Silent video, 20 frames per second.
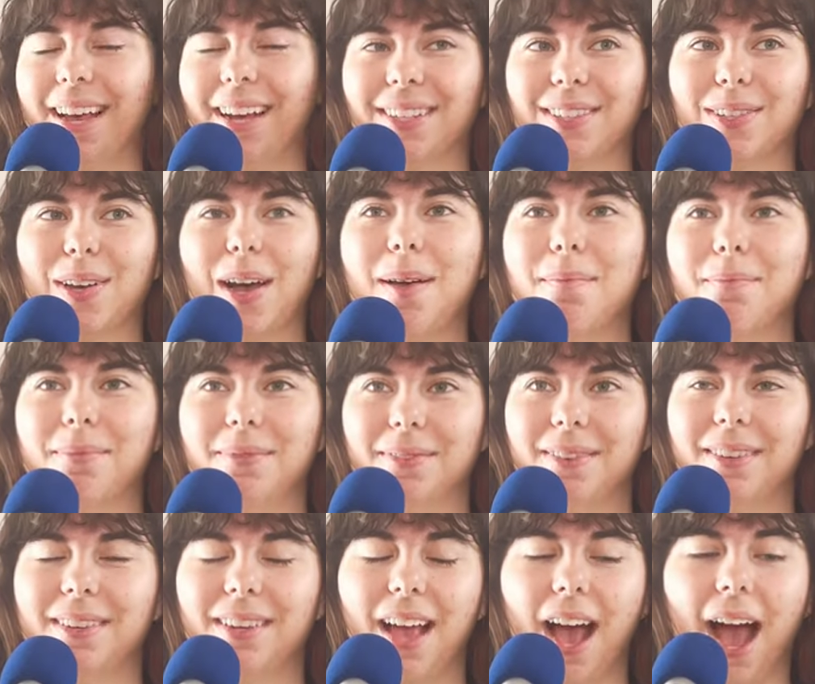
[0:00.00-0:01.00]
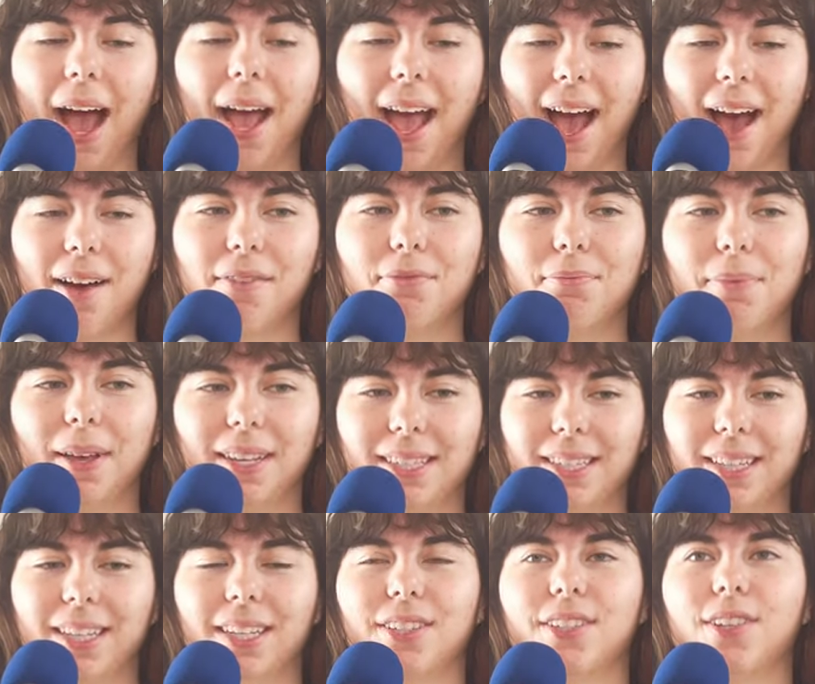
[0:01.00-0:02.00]
Yeah, so I have
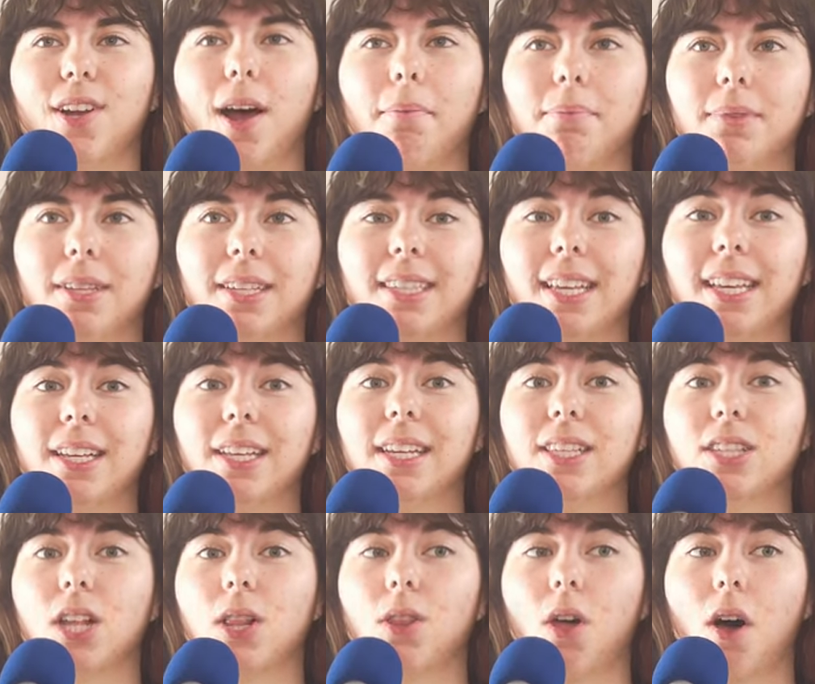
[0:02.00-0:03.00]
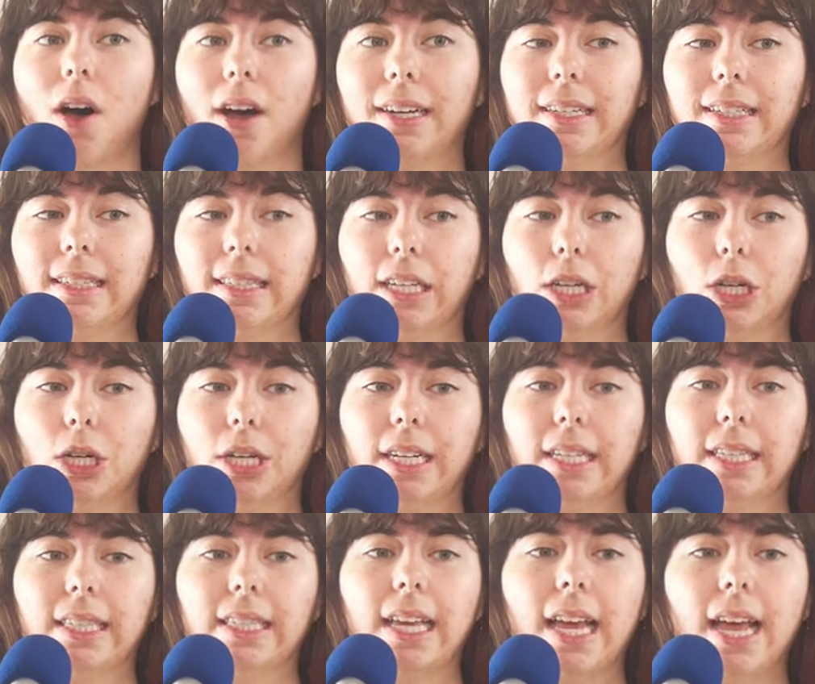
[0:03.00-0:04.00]
basically a synopsis. It is a long
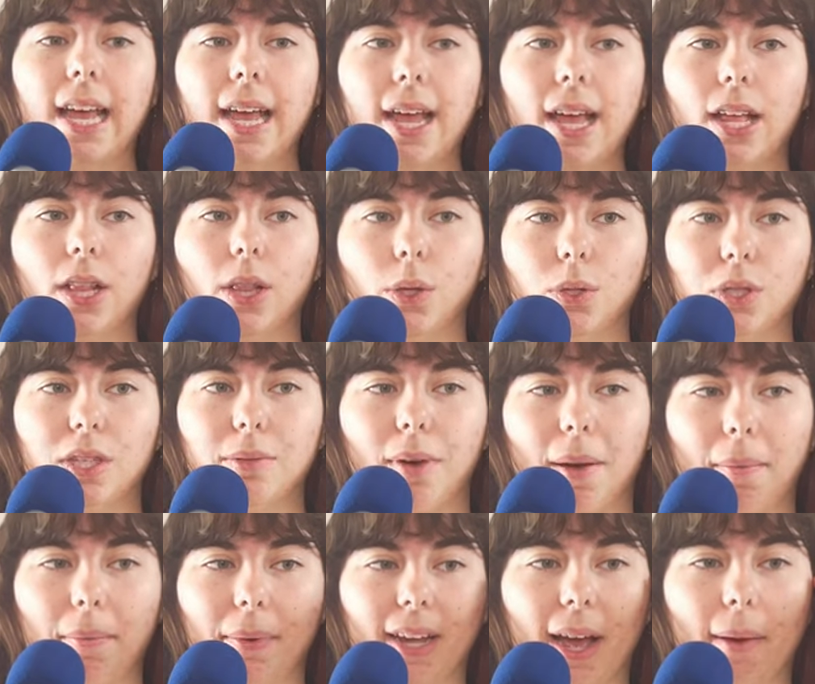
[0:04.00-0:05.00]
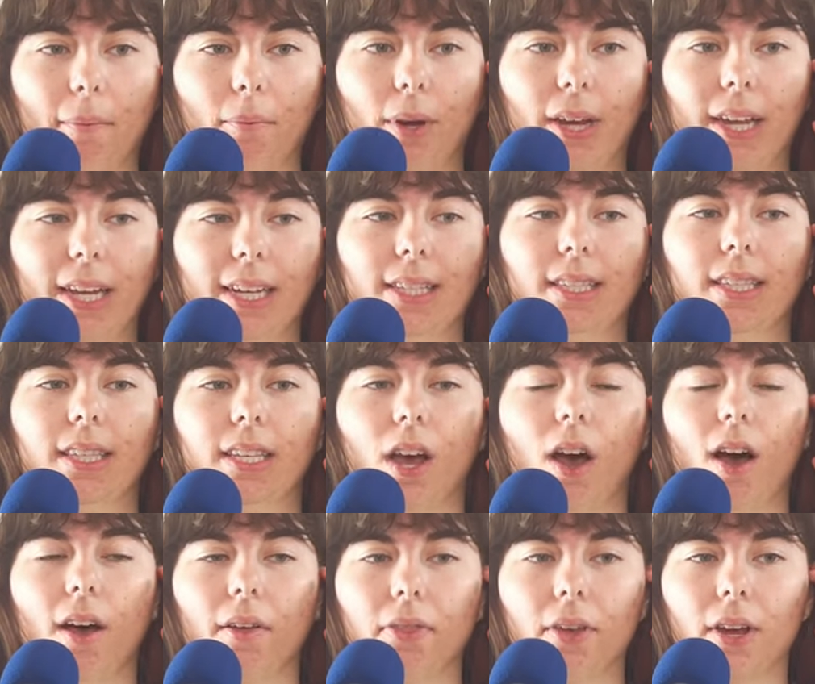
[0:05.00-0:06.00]
series. Lucy Maud Montgomery is the
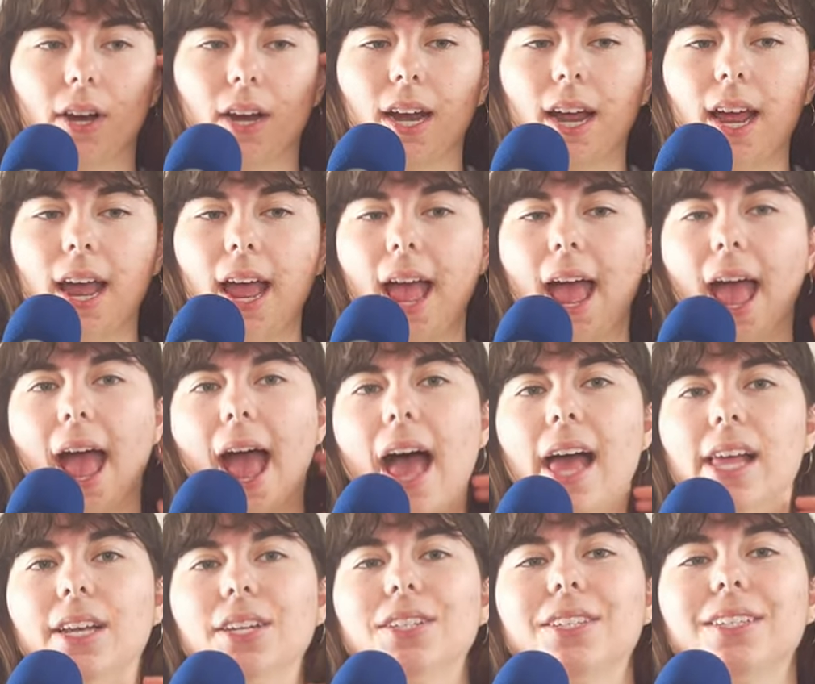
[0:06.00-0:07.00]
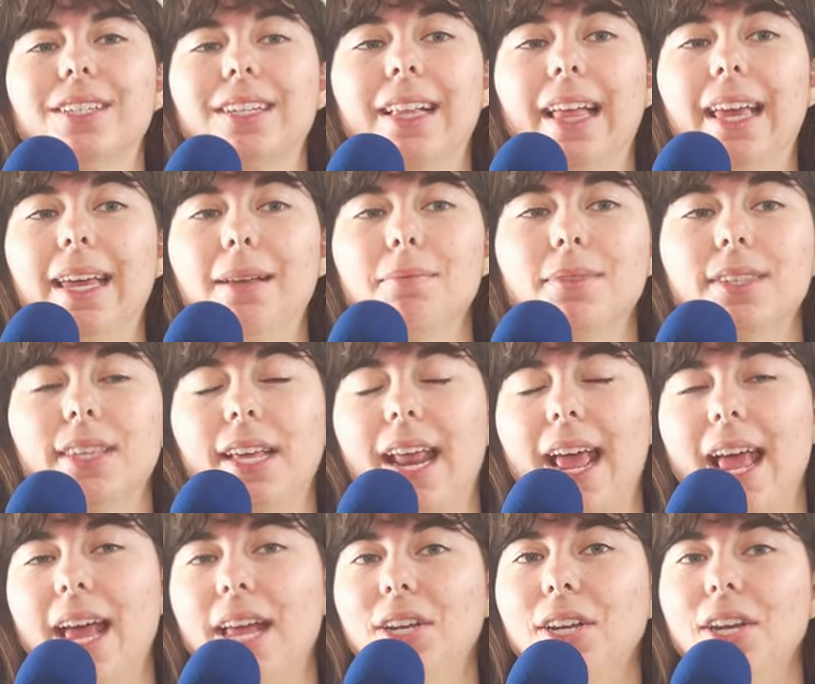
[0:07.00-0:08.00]
author and claims that
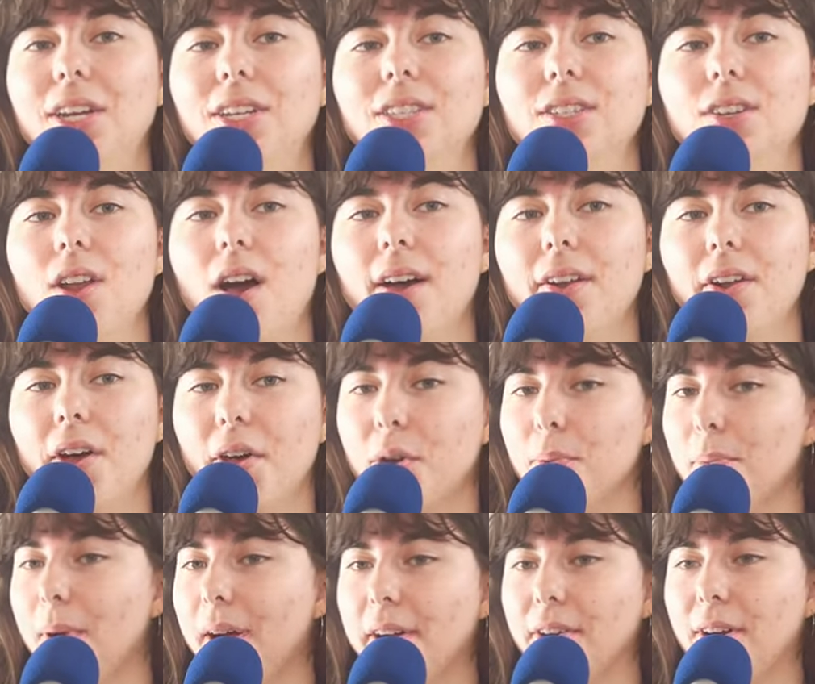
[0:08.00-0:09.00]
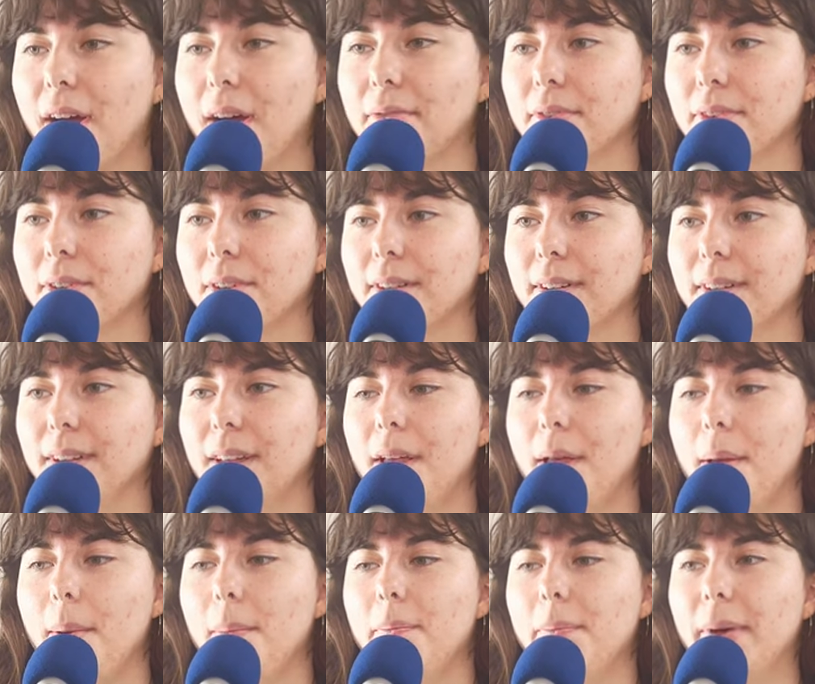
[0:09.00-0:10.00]
Anne is not autobiographical,
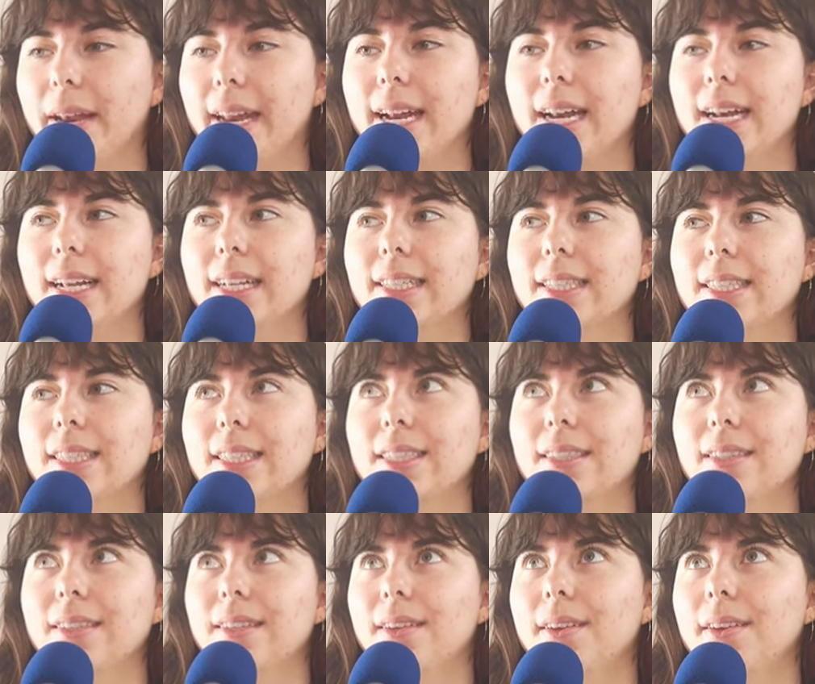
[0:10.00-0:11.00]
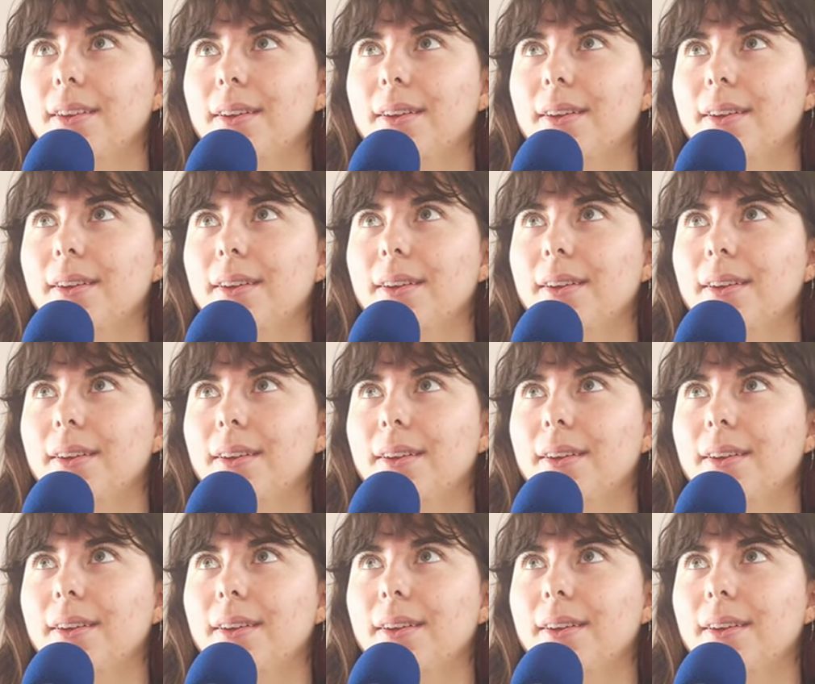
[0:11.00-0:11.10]
but it is